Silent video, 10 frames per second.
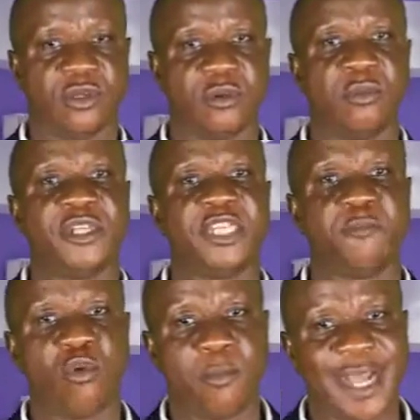But
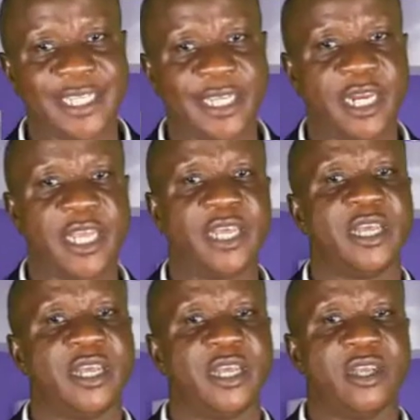diplomatically,
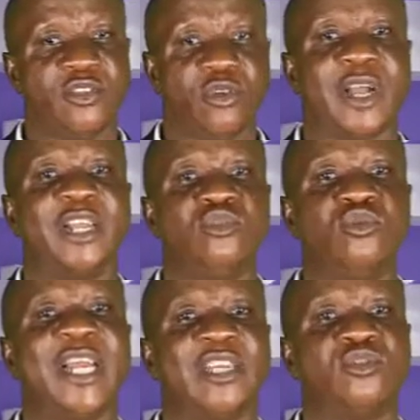you can do
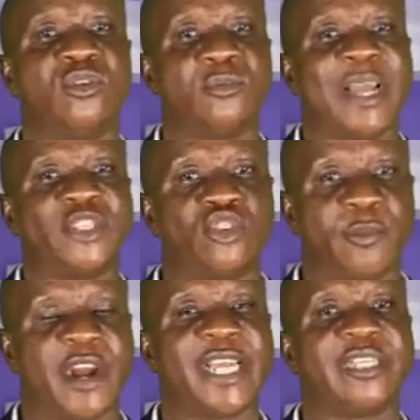that one by
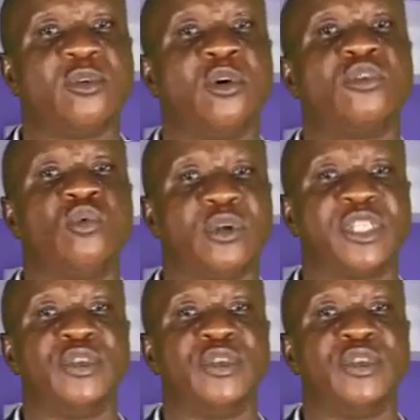summarizing all what